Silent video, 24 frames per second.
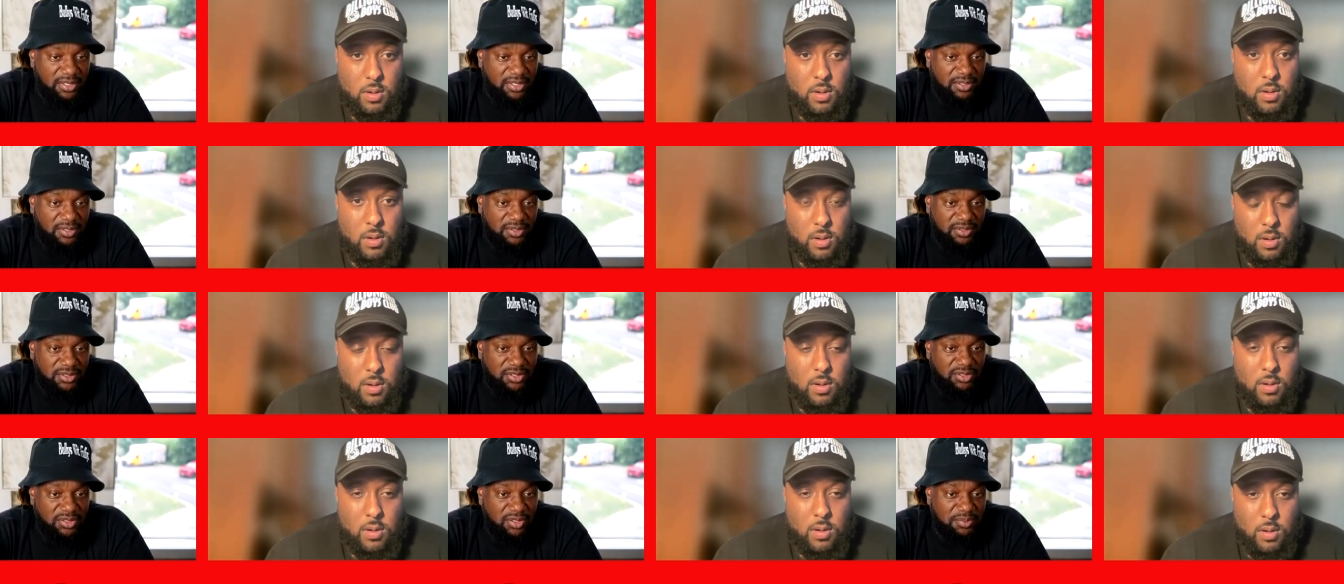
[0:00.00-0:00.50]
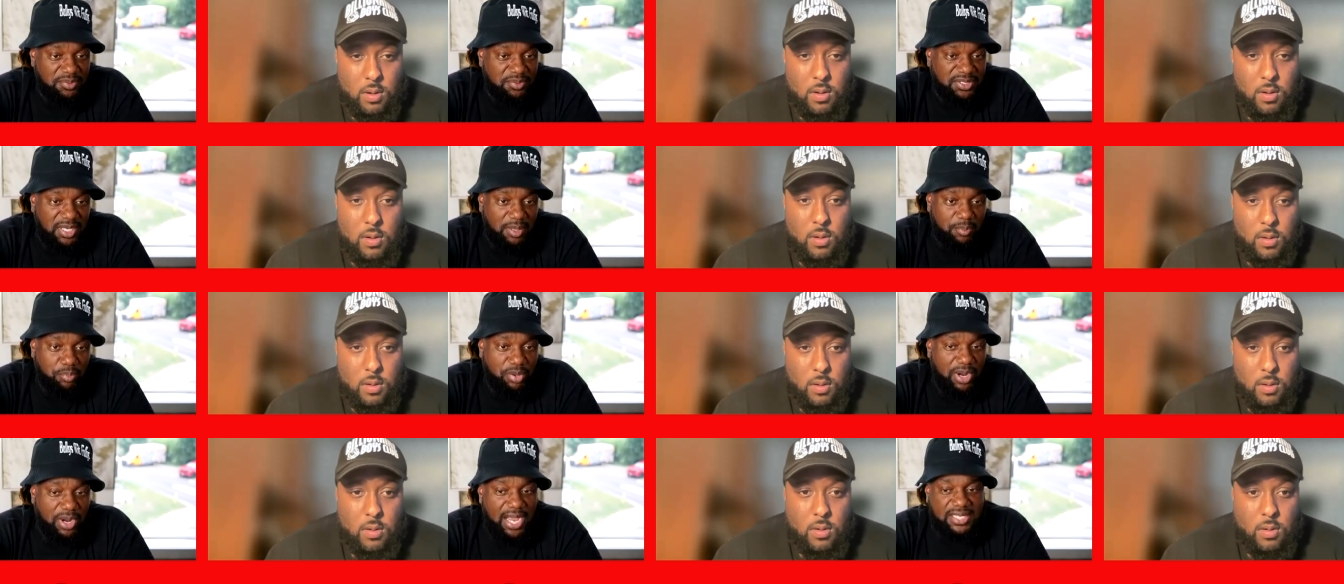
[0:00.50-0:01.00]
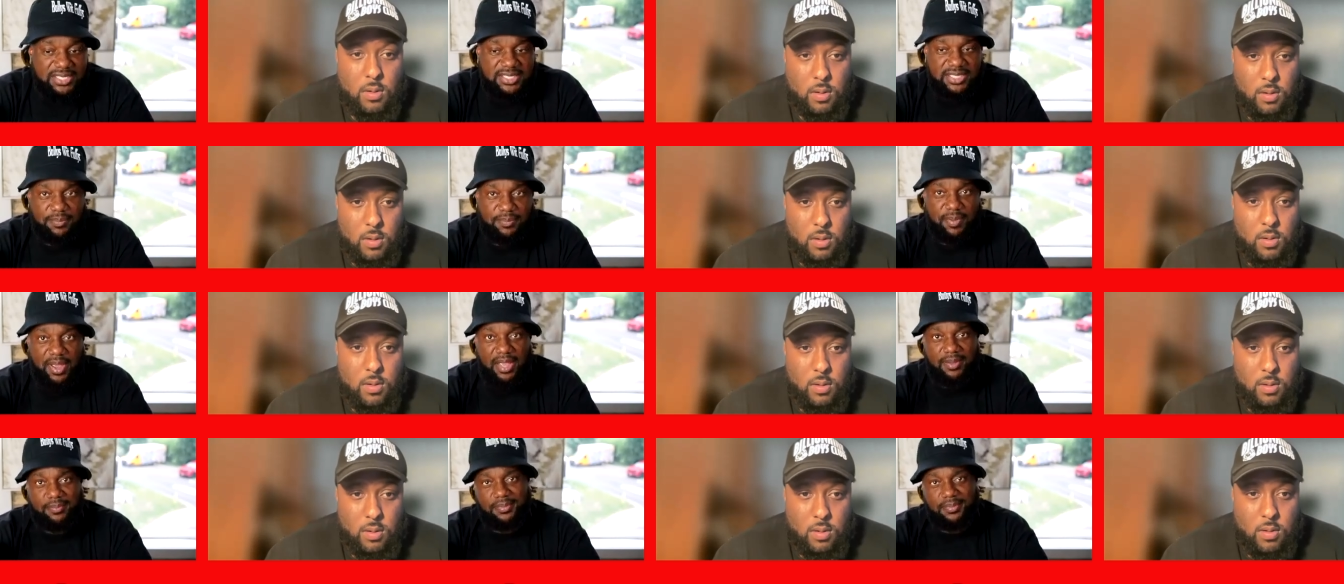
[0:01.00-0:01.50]
Speaker 1: You know what I'm saying? Project
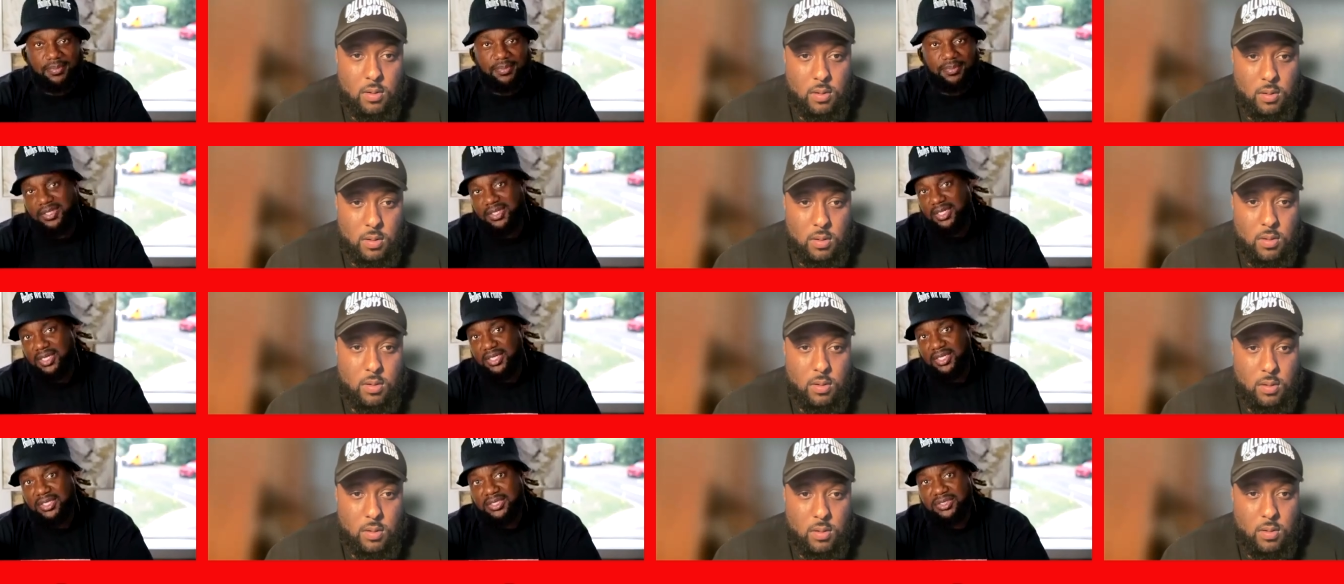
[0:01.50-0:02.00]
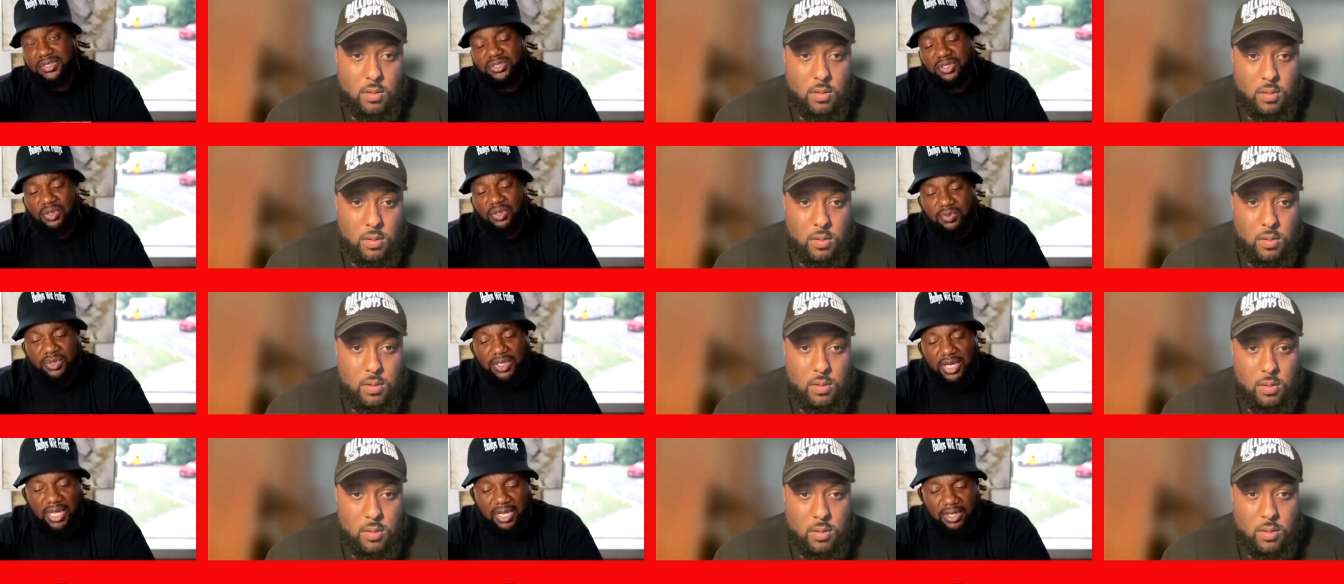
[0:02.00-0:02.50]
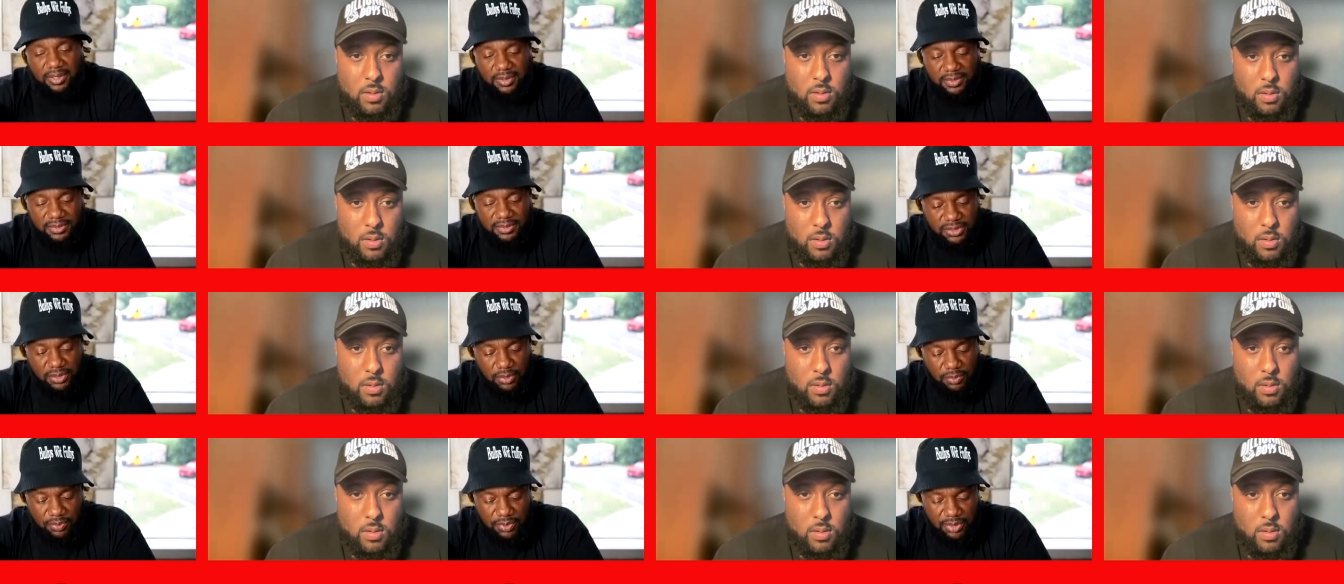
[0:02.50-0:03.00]
baby. So when I so
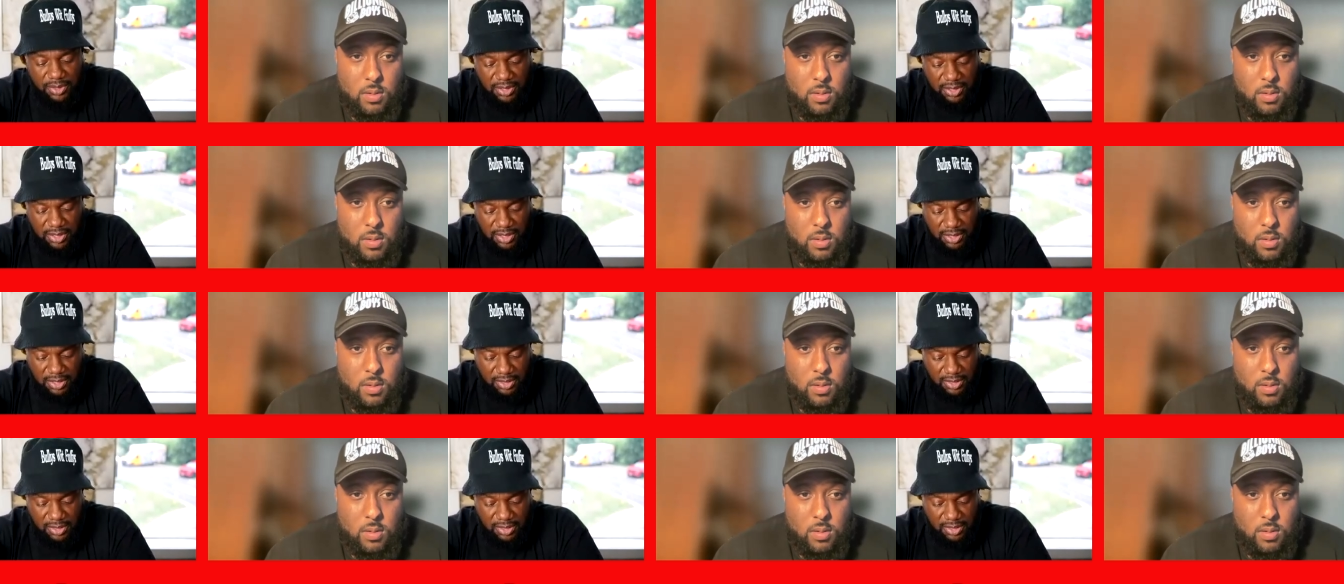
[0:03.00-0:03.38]
when uh